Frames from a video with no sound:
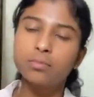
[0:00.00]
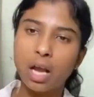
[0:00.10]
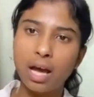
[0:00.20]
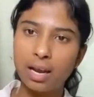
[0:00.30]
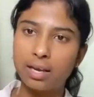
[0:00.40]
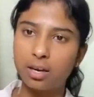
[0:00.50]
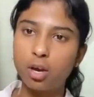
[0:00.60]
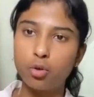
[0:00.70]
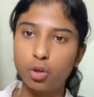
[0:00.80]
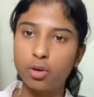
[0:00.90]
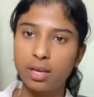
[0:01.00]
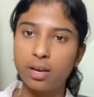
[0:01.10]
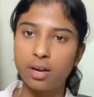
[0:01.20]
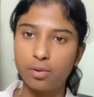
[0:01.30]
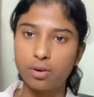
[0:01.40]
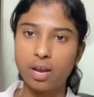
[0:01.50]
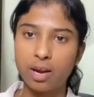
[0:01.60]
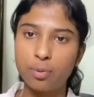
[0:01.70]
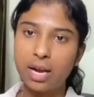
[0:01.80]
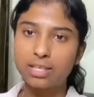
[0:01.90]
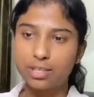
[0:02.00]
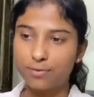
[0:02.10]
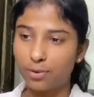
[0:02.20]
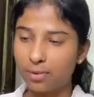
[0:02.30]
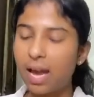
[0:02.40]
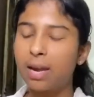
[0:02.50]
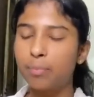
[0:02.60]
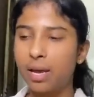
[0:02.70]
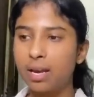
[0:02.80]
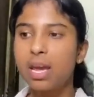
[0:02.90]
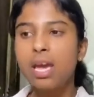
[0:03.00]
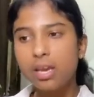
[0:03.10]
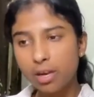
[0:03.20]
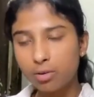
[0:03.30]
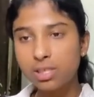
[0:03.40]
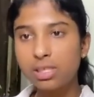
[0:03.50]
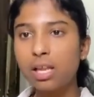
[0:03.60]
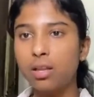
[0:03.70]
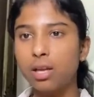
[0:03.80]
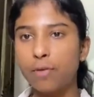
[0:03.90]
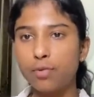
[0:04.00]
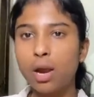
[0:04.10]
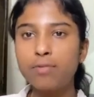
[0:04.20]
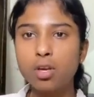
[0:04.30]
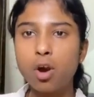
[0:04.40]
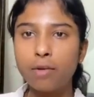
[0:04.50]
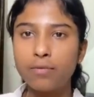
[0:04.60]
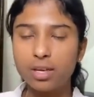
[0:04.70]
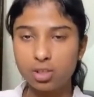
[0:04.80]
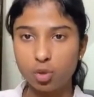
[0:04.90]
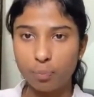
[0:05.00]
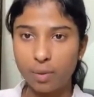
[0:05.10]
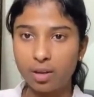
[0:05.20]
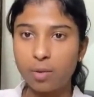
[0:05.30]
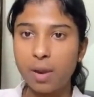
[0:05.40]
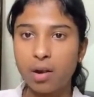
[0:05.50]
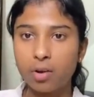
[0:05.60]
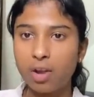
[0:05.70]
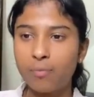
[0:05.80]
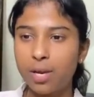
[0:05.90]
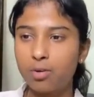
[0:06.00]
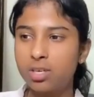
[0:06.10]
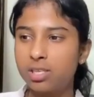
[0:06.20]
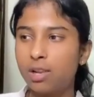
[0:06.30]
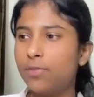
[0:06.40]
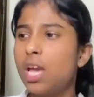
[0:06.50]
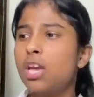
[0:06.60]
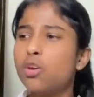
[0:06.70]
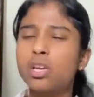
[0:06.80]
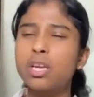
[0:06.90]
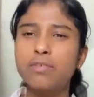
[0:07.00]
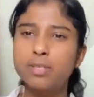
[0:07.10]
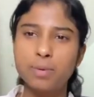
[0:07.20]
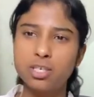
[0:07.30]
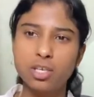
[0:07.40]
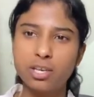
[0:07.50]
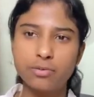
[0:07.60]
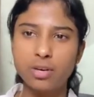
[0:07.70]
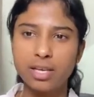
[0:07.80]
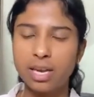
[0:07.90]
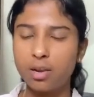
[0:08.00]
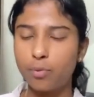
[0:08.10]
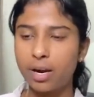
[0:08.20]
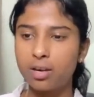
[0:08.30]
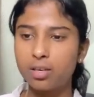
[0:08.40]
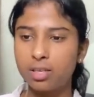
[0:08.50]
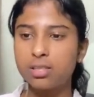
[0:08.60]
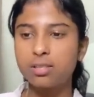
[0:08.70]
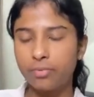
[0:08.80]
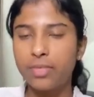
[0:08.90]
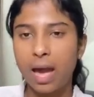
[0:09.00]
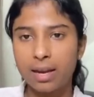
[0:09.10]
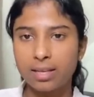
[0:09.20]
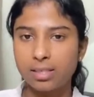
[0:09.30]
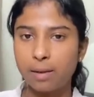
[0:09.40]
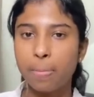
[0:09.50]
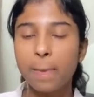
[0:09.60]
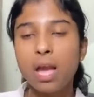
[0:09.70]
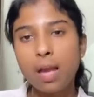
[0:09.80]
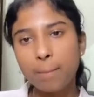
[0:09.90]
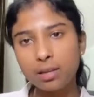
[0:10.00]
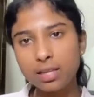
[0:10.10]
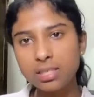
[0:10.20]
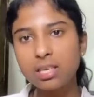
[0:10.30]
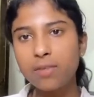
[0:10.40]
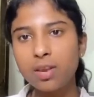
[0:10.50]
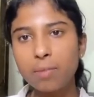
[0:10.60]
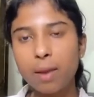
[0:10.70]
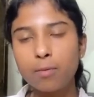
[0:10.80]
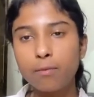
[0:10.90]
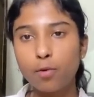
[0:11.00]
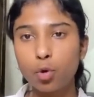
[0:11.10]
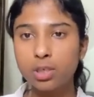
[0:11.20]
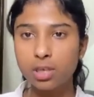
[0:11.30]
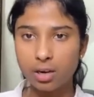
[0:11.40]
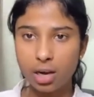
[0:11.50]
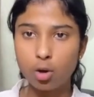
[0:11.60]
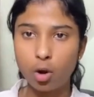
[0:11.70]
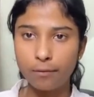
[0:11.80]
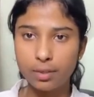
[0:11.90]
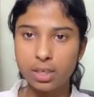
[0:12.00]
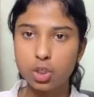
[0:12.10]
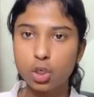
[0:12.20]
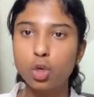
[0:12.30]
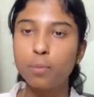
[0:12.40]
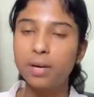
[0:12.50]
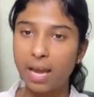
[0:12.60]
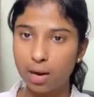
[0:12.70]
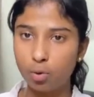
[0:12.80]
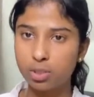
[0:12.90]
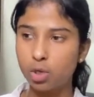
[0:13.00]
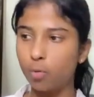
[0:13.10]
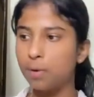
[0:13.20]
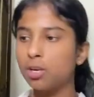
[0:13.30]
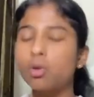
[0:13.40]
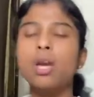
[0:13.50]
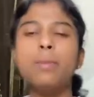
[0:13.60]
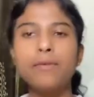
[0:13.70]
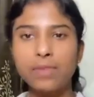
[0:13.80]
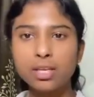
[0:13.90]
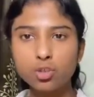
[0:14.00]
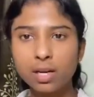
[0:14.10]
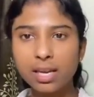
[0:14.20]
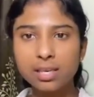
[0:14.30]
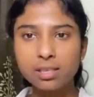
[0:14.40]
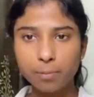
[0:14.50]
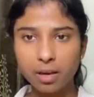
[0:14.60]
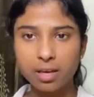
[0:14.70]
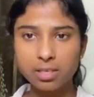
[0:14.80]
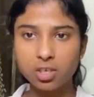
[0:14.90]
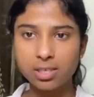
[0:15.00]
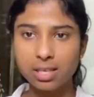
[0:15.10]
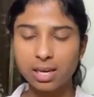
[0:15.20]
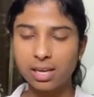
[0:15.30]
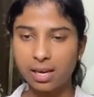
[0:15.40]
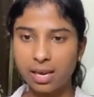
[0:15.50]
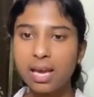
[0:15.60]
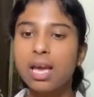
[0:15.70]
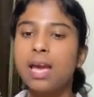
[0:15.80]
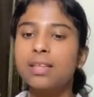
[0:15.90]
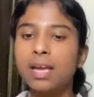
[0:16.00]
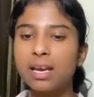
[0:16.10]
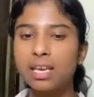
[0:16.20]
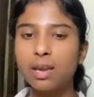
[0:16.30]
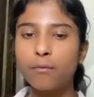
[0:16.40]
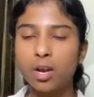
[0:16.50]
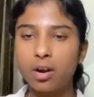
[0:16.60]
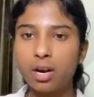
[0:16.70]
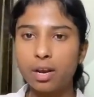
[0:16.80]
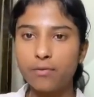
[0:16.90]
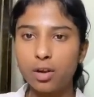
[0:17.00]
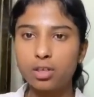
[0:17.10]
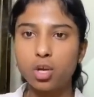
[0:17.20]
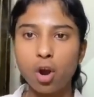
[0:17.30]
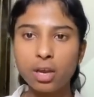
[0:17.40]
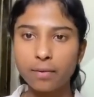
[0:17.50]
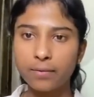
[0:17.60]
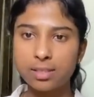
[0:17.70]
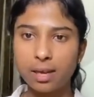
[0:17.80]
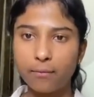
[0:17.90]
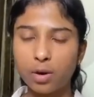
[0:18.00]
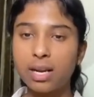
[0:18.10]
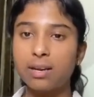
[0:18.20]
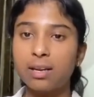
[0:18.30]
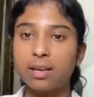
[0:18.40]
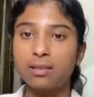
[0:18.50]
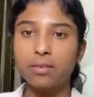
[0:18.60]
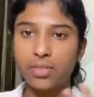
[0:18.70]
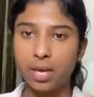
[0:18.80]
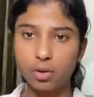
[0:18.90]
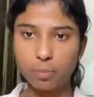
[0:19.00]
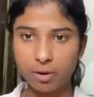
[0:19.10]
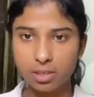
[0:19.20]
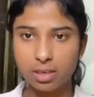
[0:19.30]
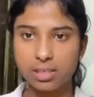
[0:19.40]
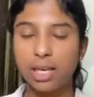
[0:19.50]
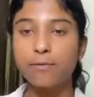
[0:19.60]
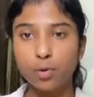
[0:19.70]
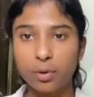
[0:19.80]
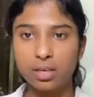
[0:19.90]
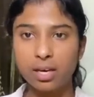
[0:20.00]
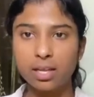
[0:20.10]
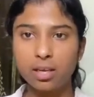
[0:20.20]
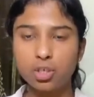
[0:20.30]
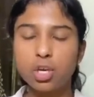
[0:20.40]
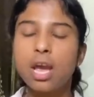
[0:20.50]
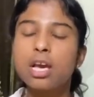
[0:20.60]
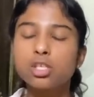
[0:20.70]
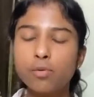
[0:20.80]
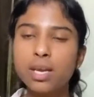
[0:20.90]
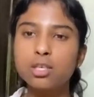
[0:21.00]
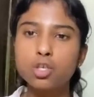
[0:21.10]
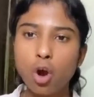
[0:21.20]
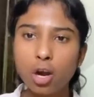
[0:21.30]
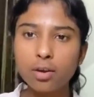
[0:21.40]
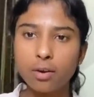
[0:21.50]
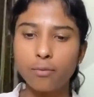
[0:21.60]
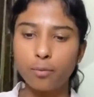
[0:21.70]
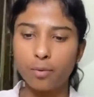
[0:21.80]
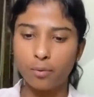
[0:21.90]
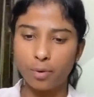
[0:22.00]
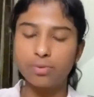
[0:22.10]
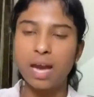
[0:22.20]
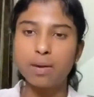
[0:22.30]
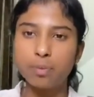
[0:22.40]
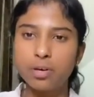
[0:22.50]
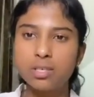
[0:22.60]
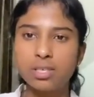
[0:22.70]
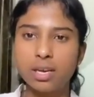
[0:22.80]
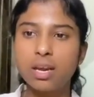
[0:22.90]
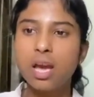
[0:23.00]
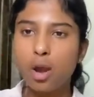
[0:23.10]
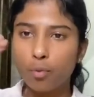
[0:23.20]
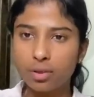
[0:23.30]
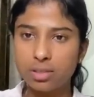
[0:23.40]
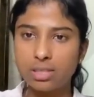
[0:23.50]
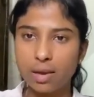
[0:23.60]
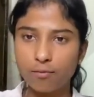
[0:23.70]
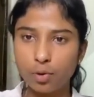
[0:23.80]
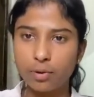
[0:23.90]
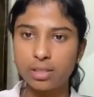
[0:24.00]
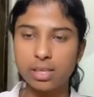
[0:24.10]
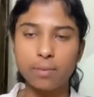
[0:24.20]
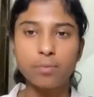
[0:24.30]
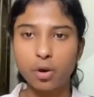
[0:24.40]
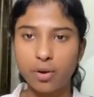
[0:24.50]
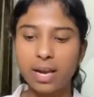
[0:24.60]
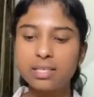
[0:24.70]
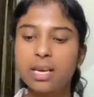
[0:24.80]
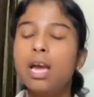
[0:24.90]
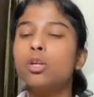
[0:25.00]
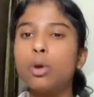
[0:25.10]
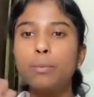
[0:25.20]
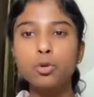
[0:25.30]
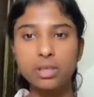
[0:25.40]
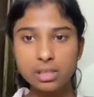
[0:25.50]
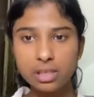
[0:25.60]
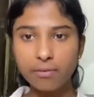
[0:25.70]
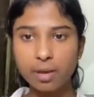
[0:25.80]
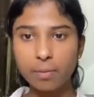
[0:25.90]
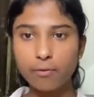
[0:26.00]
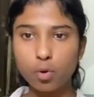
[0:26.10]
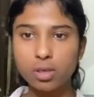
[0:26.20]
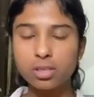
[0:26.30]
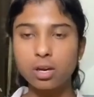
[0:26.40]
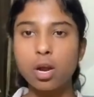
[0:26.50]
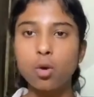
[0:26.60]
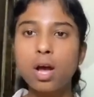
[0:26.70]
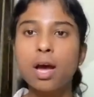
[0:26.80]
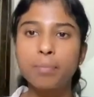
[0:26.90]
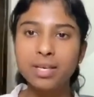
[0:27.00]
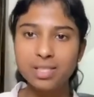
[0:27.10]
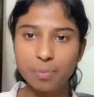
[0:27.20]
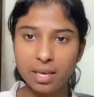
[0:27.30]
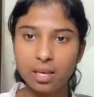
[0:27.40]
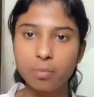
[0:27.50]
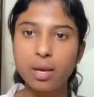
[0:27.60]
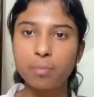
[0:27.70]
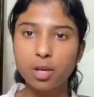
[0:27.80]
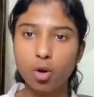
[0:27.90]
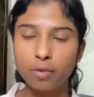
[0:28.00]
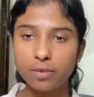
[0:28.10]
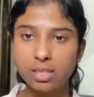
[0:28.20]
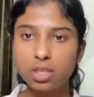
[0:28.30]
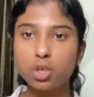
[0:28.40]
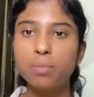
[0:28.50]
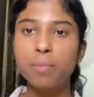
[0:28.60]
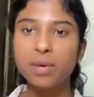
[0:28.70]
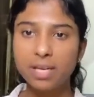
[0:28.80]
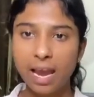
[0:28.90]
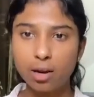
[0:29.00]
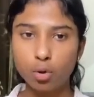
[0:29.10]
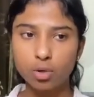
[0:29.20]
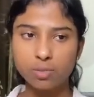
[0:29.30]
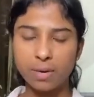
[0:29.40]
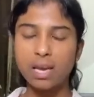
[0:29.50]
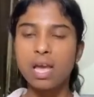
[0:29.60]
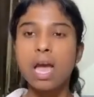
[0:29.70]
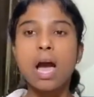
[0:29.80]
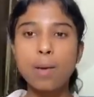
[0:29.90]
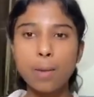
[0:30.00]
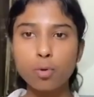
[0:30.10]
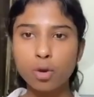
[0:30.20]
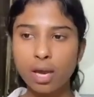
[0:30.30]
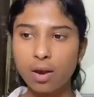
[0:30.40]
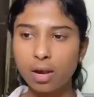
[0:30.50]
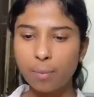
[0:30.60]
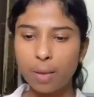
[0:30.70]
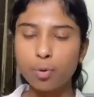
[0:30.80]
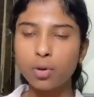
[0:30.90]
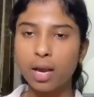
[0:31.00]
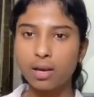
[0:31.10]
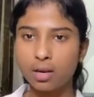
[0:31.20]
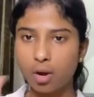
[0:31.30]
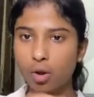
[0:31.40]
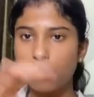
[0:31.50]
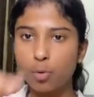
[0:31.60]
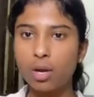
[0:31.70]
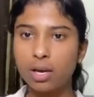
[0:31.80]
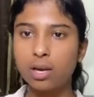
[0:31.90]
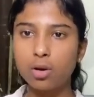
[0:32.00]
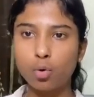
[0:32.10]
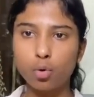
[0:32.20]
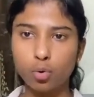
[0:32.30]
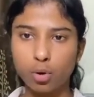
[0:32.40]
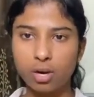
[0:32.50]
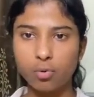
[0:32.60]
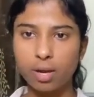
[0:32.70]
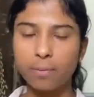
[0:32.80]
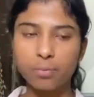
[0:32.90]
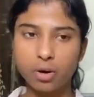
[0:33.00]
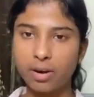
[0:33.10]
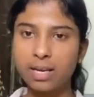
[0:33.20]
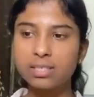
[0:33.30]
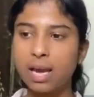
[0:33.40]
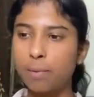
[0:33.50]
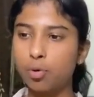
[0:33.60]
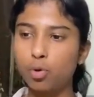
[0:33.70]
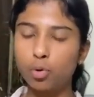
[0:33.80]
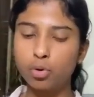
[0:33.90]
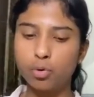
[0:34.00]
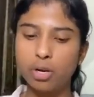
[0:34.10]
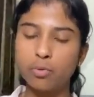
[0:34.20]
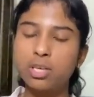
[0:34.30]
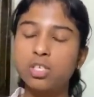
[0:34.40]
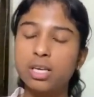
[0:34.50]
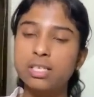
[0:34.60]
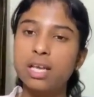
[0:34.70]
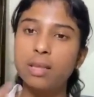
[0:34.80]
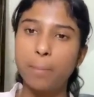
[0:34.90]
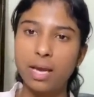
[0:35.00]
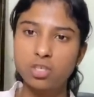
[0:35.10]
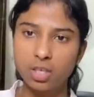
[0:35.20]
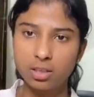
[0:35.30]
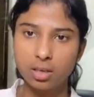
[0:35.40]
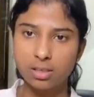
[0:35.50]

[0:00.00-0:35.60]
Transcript: Halaki, no, you need another kind of practice for that. But, you know, still, if you have the confidence to build a paragraph by yourself, you can give a speech literally anywhere. It's that easy. But teesre week mein aapko focus karna hai conversation ke upar, dialogues ke upar. Kyunki hum eventually ye sab kar kis cheez ke le rahe hain? Taki if we are talking with someone and the other person is like fluent in English, so we can talk with that person with the same fluency, correct? So you have to focus on the third week, on your speaking, on your conversation, on your dialogues. Now what do? You have to look at different people, correct? You have to look at different people with whom you can